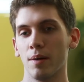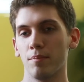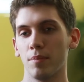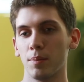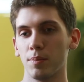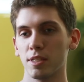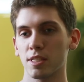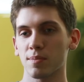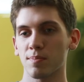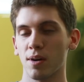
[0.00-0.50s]

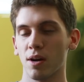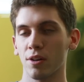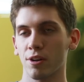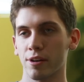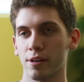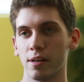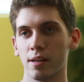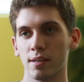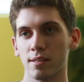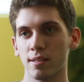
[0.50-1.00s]
maybe small
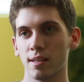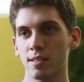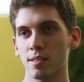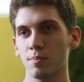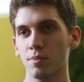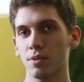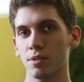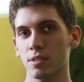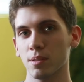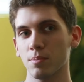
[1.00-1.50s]
or
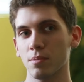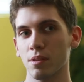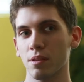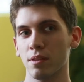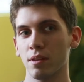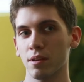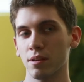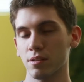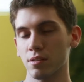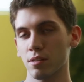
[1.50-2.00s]
inaccessible some of the
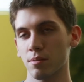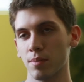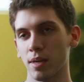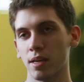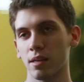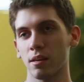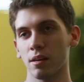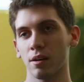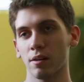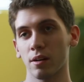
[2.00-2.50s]
things they're
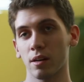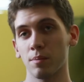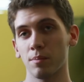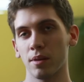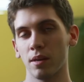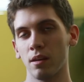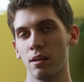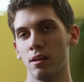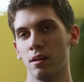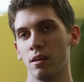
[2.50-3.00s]
making are going
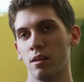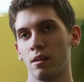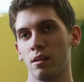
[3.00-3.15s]
to be.